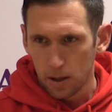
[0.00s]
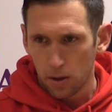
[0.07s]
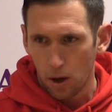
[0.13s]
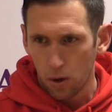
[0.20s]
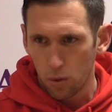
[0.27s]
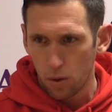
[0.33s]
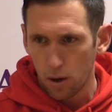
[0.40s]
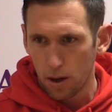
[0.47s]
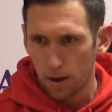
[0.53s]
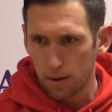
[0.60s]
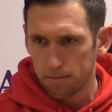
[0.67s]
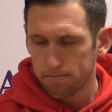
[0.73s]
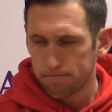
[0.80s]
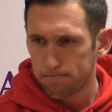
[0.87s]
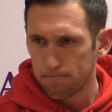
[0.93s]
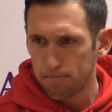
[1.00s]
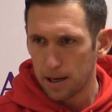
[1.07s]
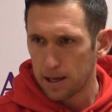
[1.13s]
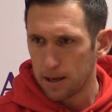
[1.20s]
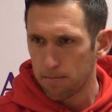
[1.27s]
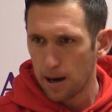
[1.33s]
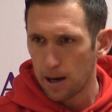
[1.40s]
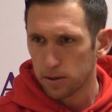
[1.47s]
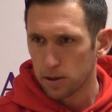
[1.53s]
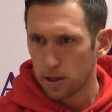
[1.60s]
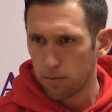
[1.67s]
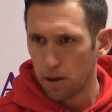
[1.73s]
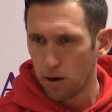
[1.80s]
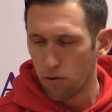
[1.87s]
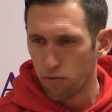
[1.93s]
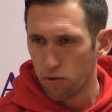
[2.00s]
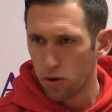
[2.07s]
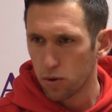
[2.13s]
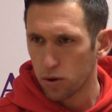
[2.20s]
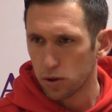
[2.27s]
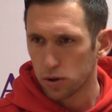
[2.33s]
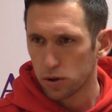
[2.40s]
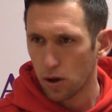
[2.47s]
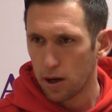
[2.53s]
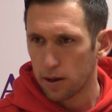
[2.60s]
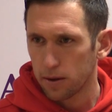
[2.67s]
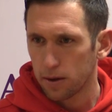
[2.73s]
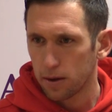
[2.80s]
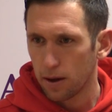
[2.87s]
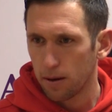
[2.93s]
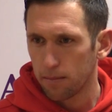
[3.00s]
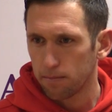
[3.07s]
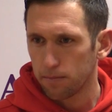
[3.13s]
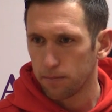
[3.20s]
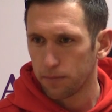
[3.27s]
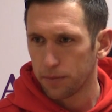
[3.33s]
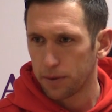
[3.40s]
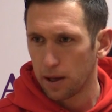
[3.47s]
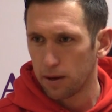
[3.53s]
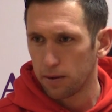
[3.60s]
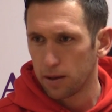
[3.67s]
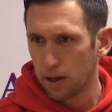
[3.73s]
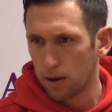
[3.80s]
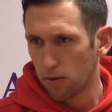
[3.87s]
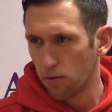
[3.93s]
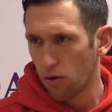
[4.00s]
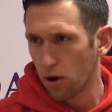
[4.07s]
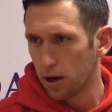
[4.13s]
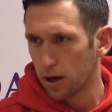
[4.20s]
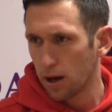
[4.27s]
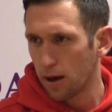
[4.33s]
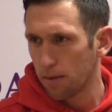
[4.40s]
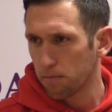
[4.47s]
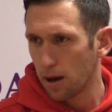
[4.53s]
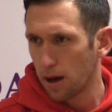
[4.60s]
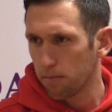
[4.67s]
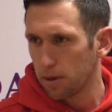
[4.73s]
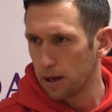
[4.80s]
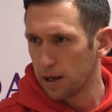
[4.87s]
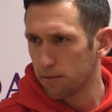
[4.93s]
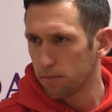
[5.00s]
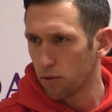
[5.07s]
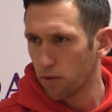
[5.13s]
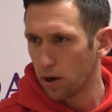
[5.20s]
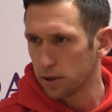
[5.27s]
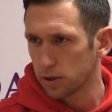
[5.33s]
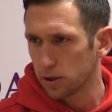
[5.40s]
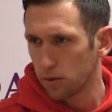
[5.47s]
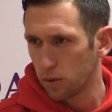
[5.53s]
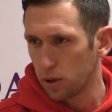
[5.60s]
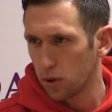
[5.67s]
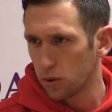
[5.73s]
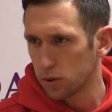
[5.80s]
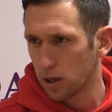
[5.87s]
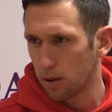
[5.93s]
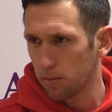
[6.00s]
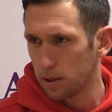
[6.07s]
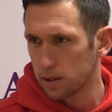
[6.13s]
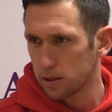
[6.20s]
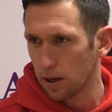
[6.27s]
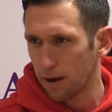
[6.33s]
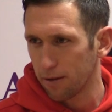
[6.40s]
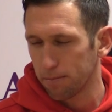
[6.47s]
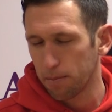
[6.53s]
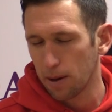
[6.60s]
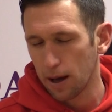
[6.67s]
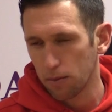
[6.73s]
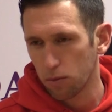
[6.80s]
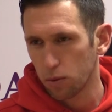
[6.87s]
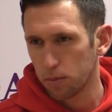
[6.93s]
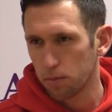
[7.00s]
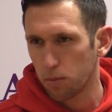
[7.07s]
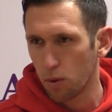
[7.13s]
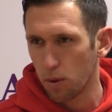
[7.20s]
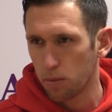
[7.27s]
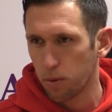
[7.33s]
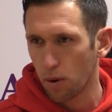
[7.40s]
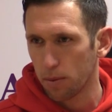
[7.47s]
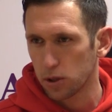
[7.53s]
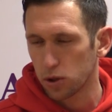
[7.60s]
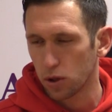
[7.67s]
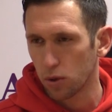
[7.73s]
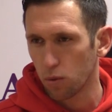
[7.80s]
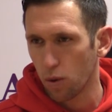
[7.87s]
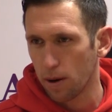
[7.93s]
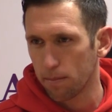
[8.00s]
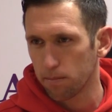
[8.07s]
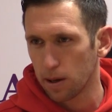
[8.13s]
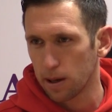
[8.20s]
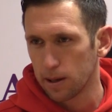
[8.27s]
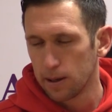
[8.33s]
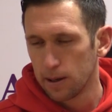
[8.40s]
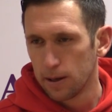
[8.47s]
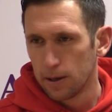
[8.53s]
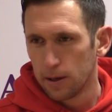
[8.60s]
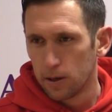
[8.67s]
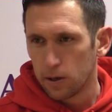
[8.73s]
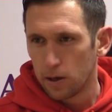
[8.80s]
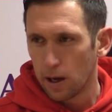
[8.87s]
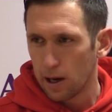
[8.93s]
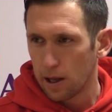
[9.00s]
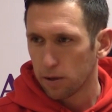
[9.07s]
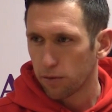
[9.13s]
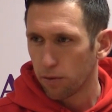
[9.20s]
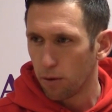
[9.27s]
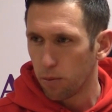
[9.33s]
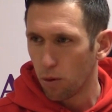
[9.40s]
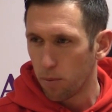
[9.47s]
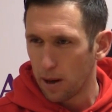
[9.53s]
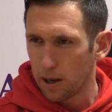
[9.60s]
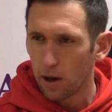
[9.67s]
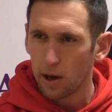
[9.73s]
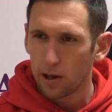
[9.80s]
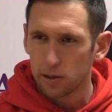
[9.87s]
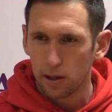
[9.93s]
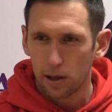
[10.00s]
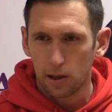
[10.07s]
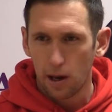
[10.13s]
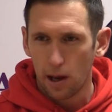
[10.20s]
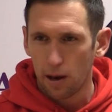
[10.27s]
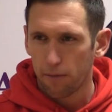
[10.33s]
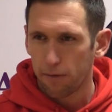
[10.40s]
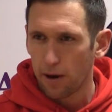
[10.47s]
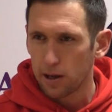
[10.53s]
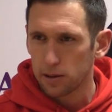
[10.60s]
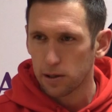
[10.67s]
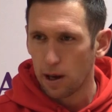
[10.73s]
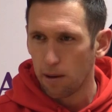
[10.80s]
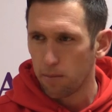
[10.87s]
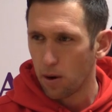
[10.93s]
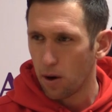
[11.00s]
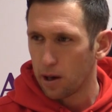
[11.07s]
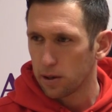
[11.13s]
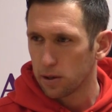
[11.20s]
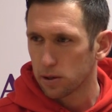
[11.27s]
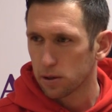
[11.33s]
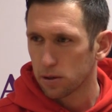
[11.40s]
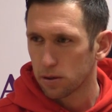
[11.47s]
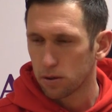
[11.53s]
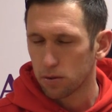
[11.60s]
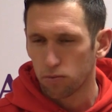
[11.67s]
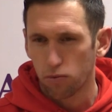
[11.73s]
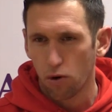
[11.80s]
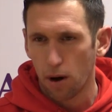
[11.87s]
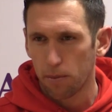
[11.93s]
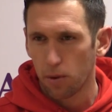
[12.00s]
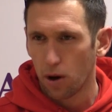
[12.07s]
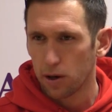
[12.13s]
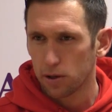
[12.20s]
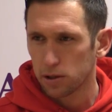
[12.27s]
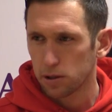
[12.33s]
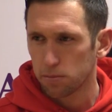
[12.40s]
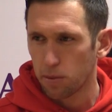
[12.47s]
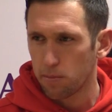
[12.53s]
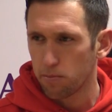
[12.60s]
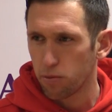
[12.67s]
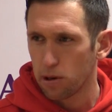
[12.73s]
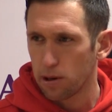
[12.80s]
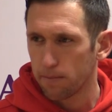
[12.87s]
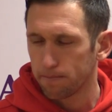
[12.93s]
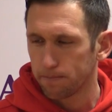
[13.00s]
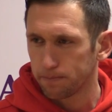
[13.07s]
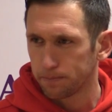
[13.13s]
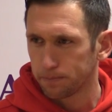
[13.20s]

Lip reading: no Mickey Mouse team. They're a real good side. They're on an unbelievable run. So we knew it was going to be tough, but we probably should have won. But you know, that's football. But like you said, yeah, the fans getting behind us, right behind us, has been brilliant.